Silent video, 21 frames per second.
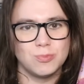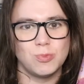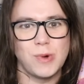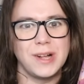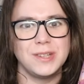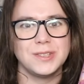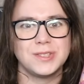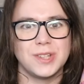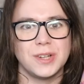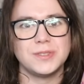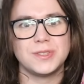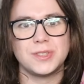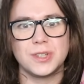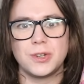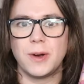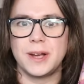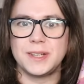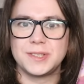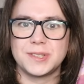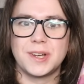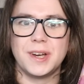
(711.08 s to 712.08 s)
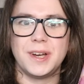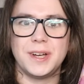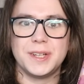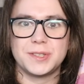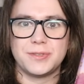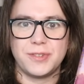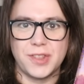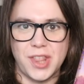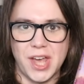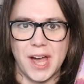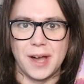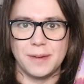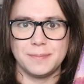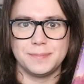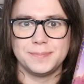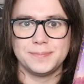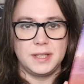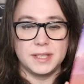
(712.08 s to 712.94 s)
well done to Grace Curtis for that.